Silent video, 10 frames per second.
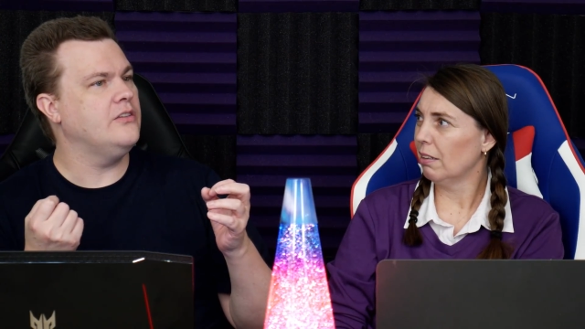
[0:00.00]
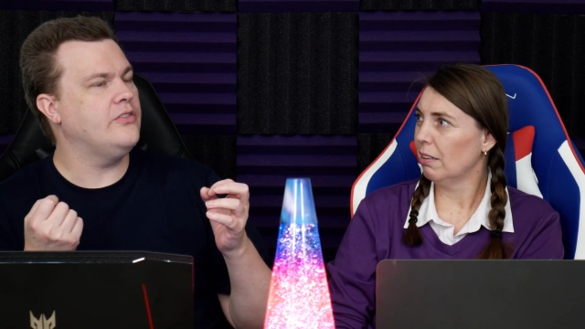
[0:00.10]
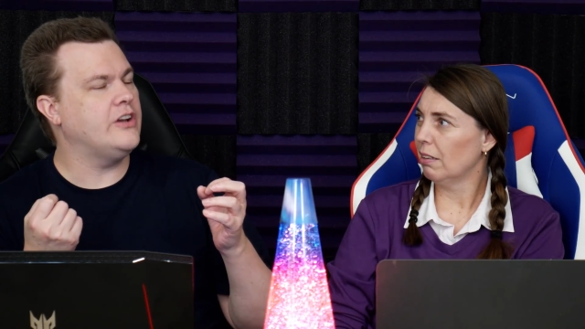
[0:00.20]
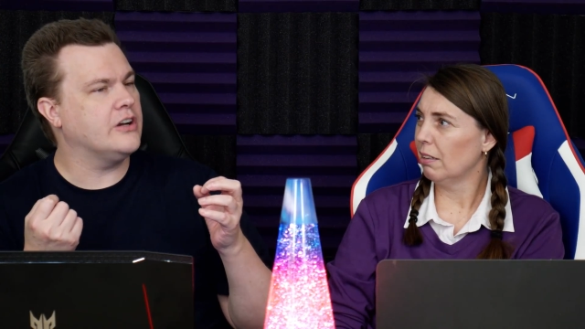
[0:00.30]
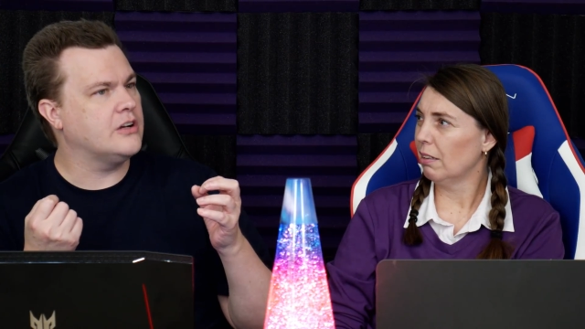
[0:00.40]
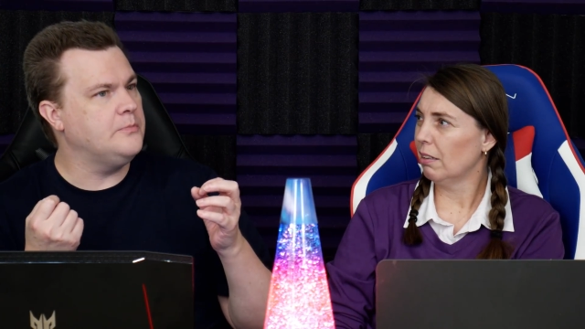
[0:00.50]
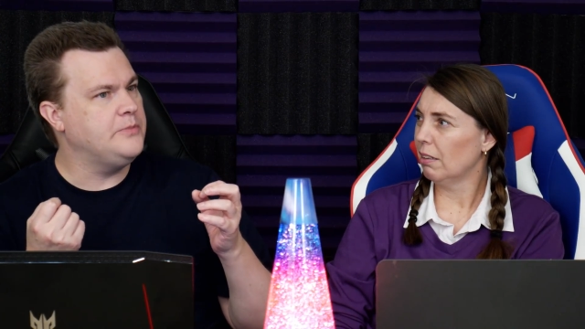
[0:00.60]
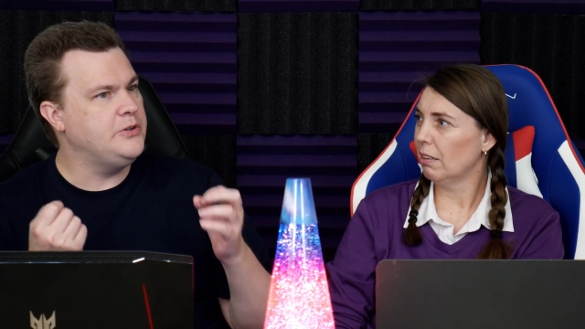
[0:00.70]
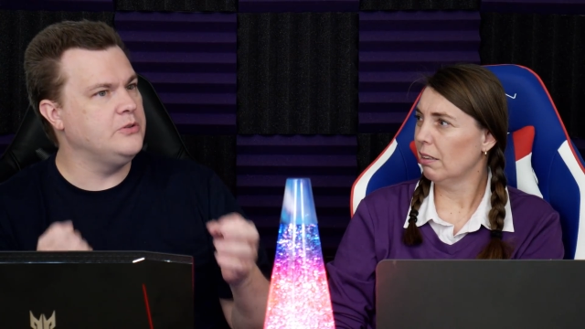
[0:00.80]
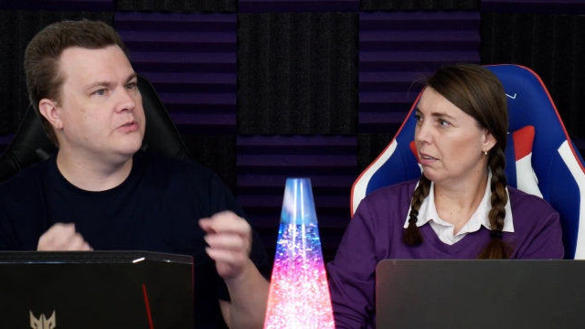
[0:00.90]
Speaker 1: that a
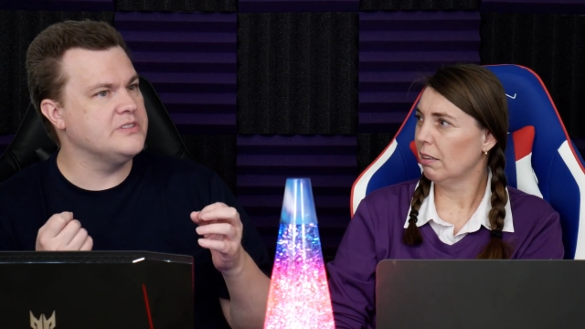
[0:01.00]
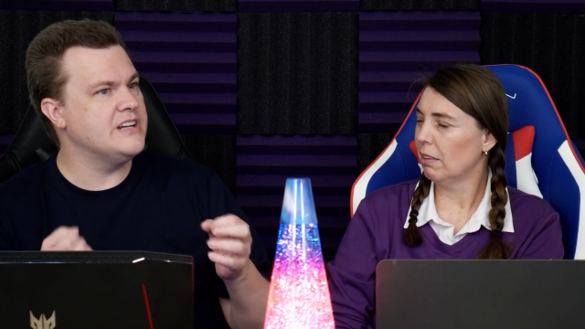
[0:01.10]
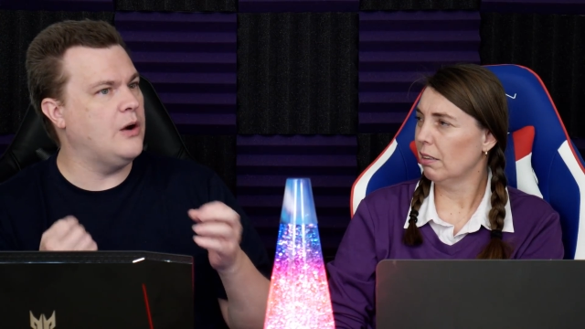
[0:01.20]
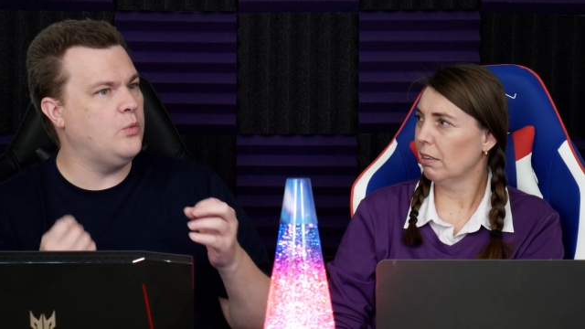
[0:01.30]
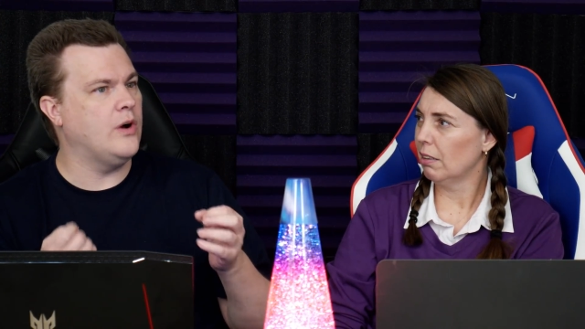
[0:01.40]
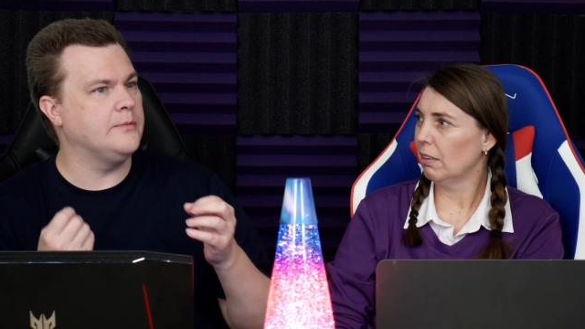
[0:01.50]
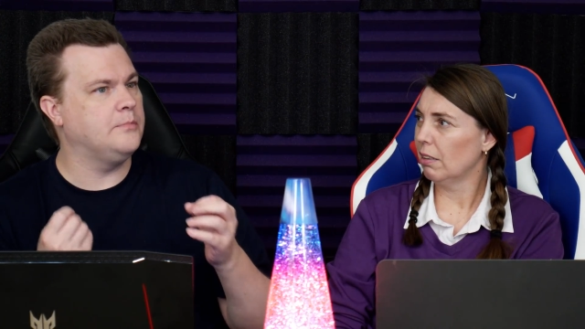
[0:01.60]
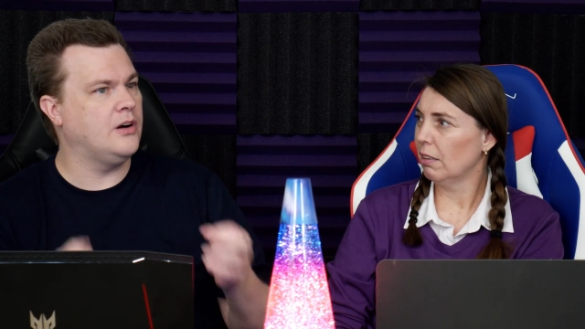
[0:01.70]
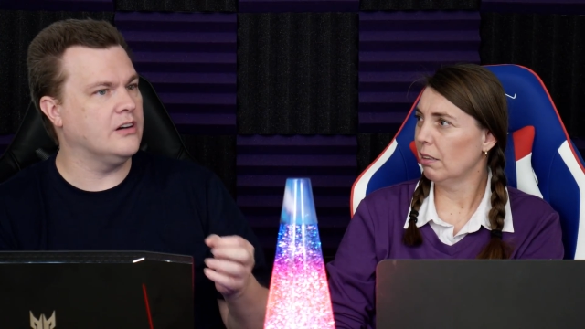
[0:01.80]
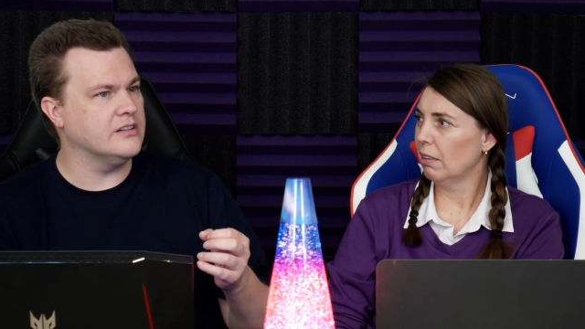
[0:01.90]
computer is not one
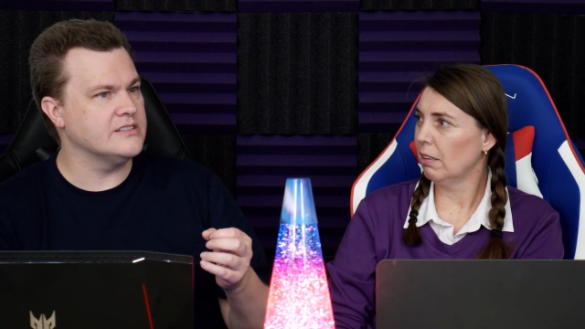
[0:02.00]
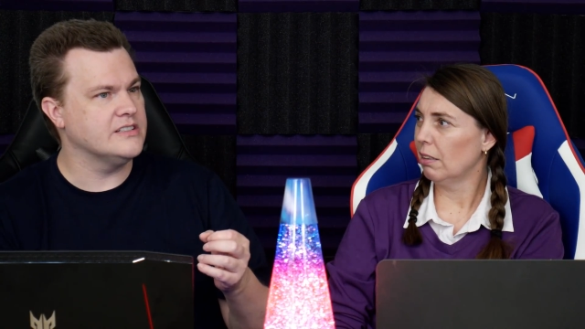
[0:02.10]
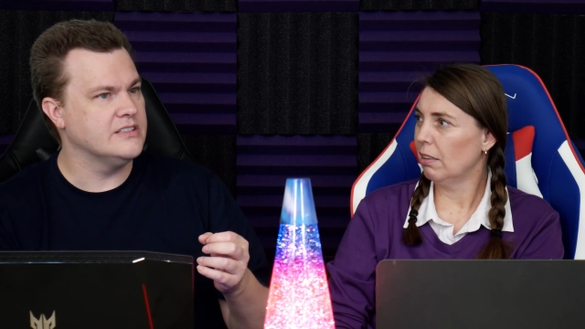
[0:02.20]
part.